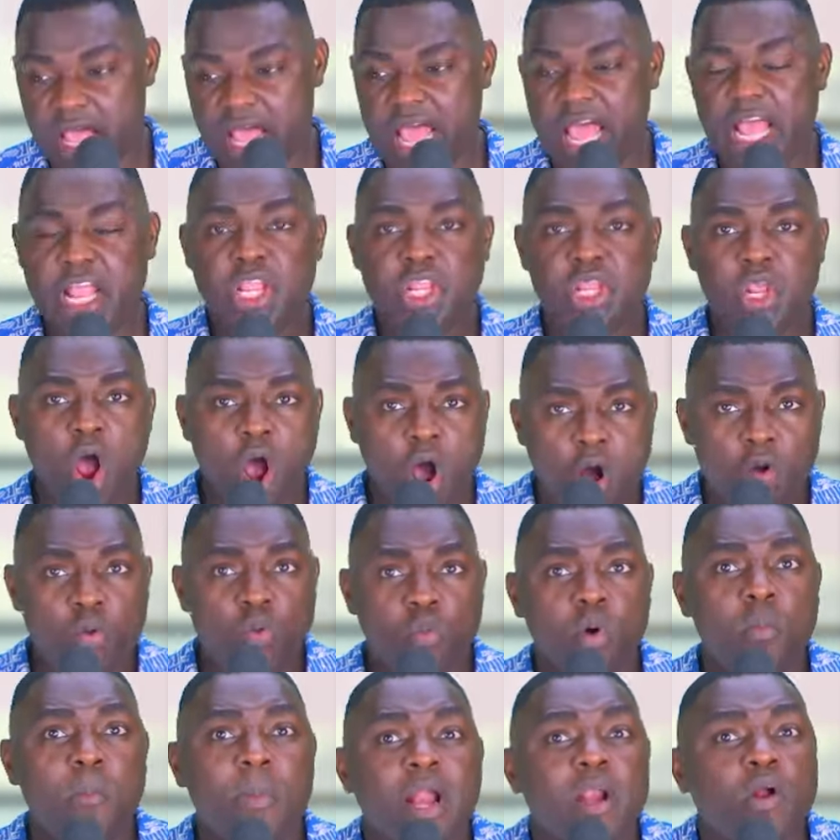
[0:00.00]
A young
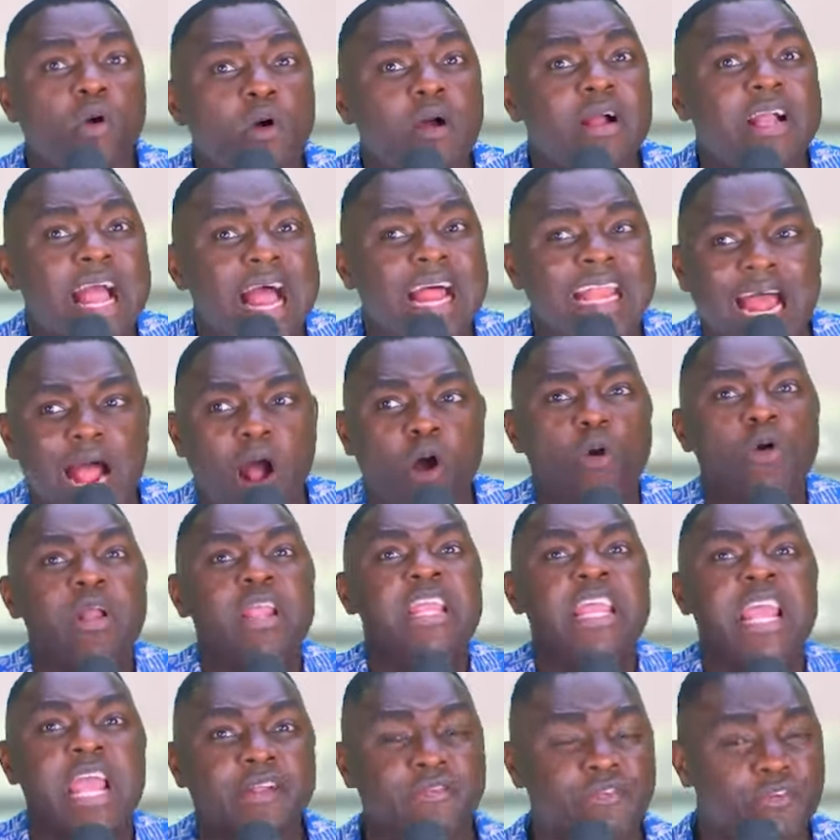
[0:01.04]
woman in Ghana
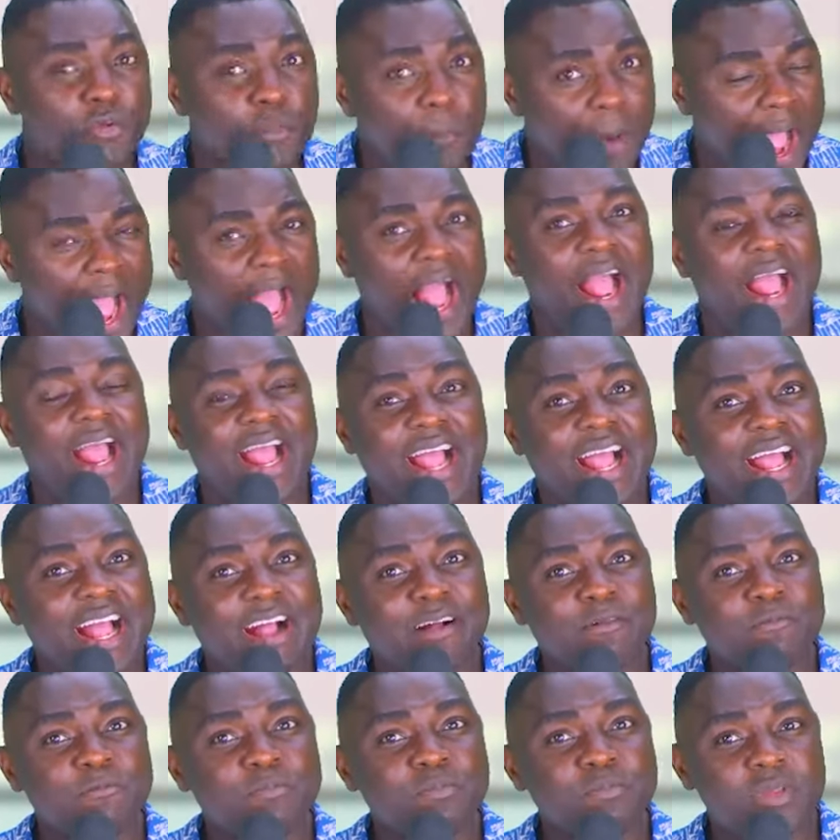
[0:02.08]
oye juma.
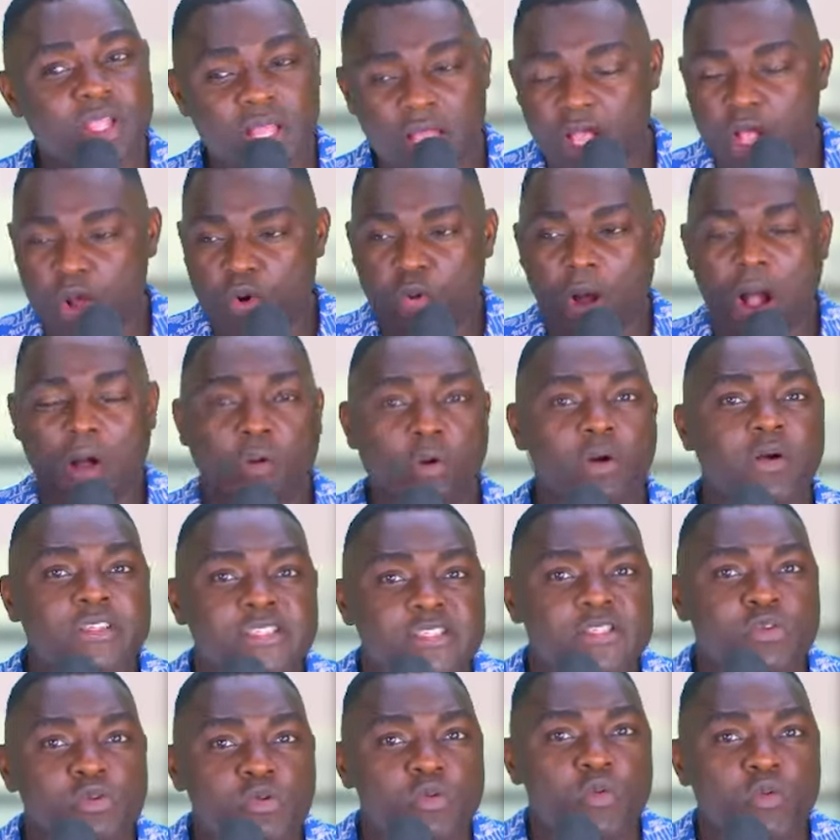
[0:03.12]
Wako
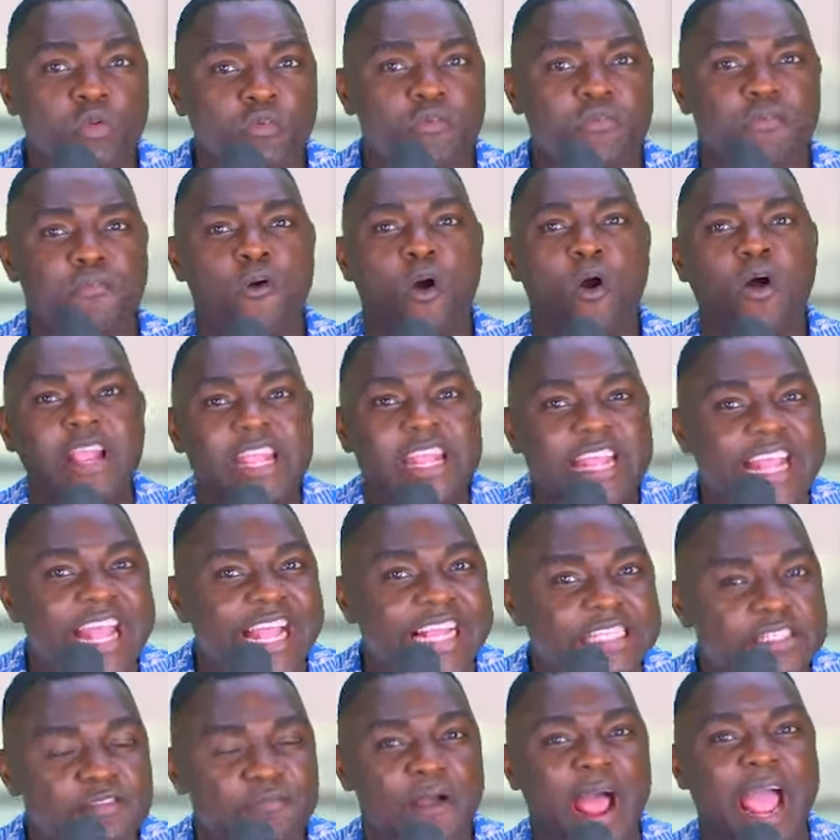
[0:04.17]
school 4
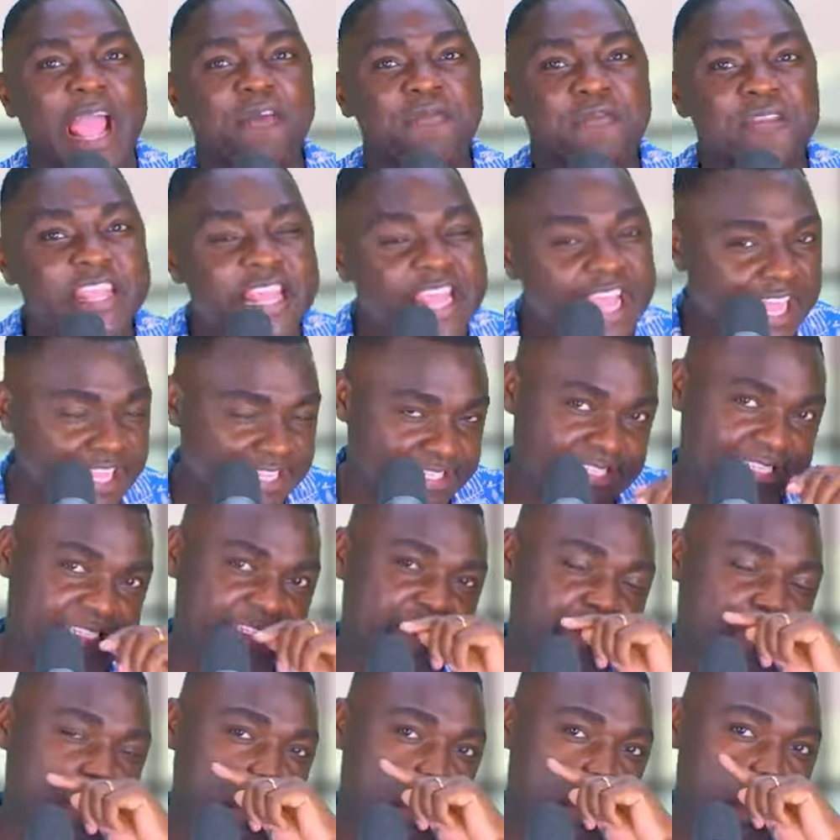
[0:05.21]
years, 5 years.